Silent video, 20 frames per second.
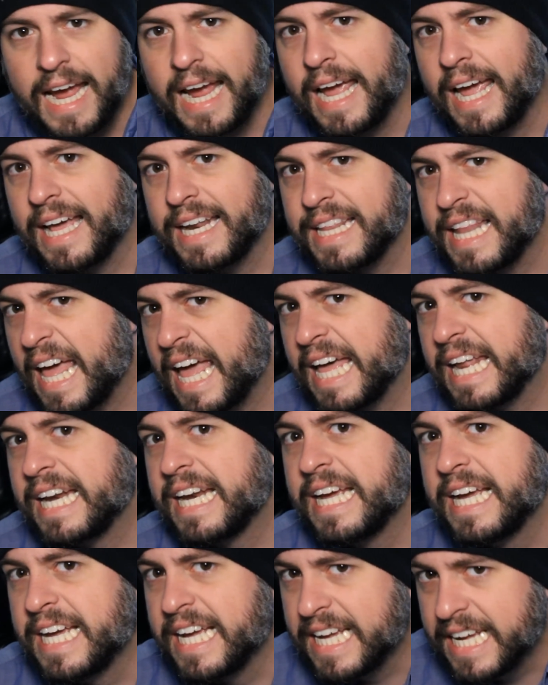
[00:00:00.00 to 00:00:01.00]
and
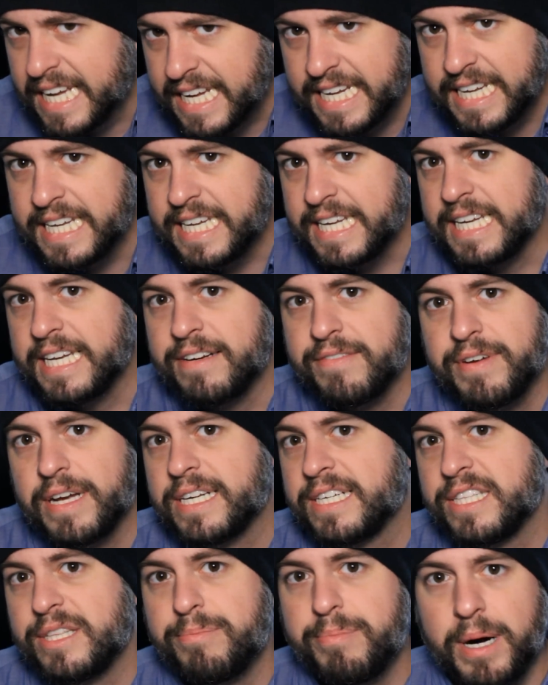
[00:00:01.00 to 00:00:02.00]
then he
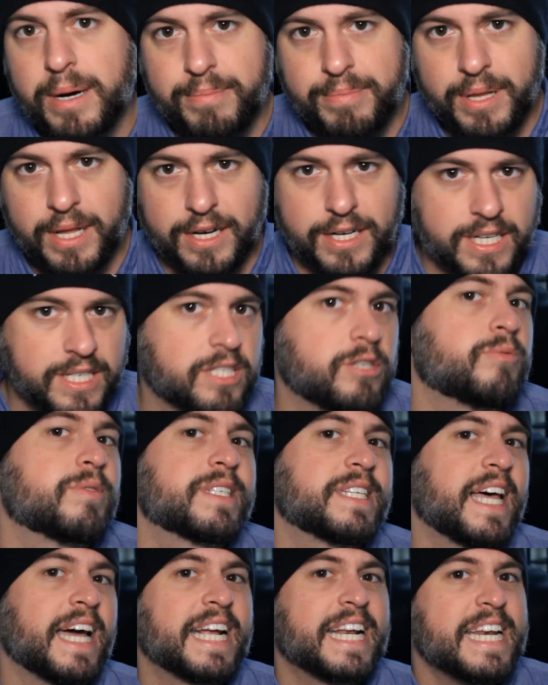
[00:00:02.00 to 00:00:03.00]
invented the butt plug because he
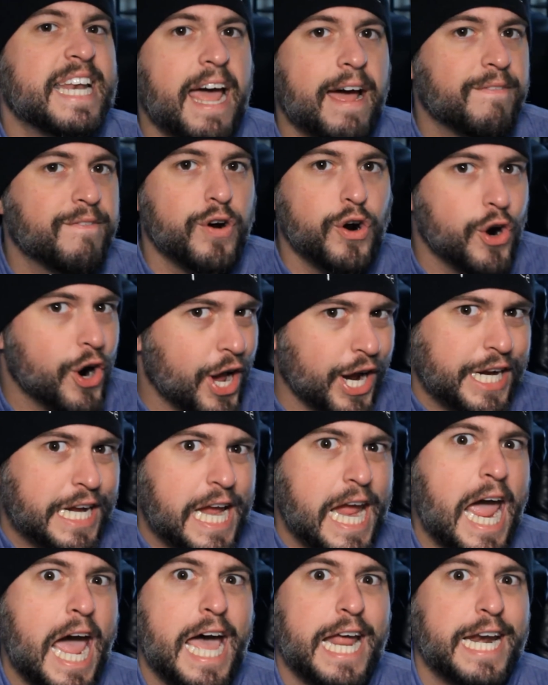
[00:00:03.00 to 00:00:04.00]
was like, never
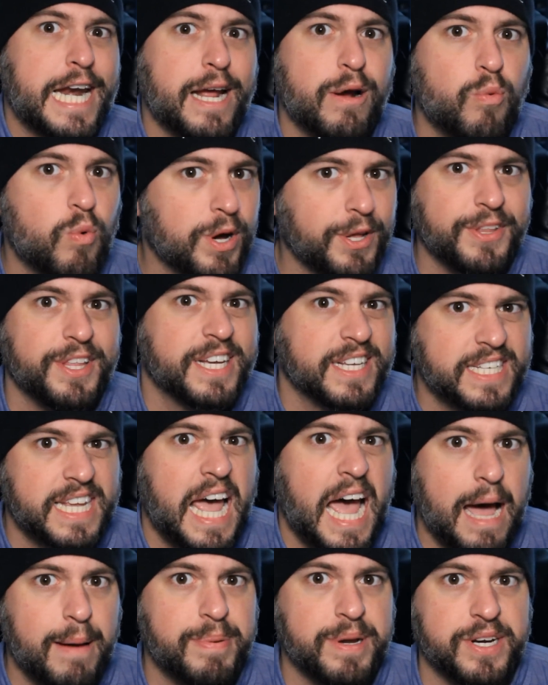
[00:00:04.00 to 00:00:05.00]
again will this
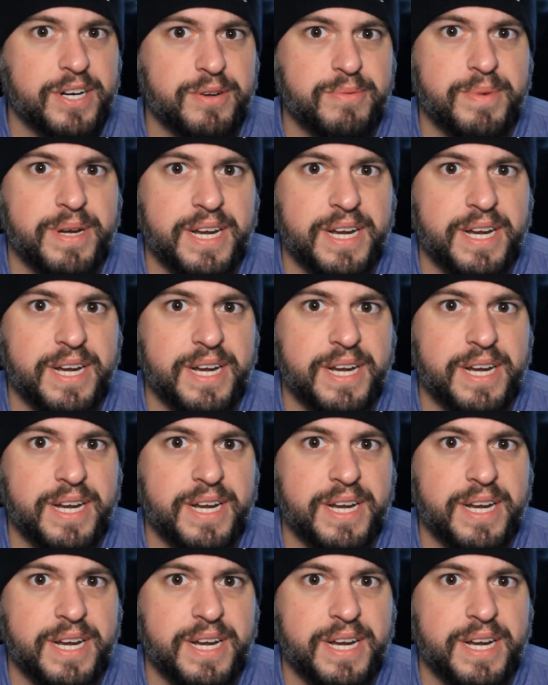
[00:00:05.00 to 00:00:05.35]
happen to